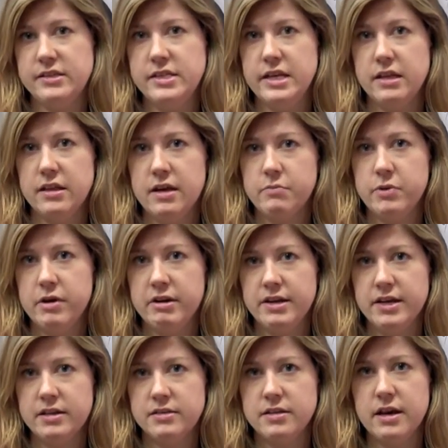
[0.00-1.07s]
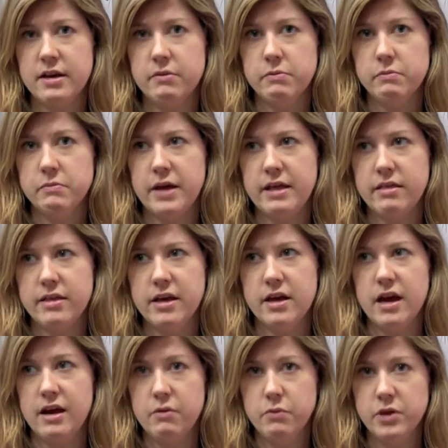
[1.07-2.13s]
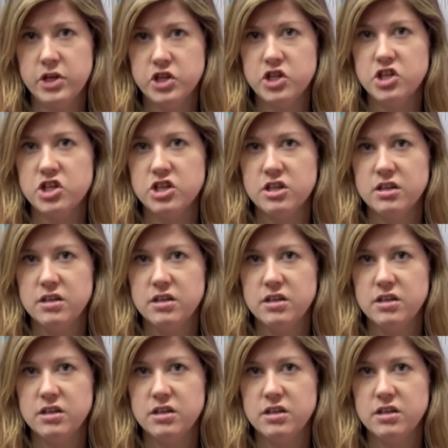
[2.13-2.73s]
teen librarians, I, I think I wish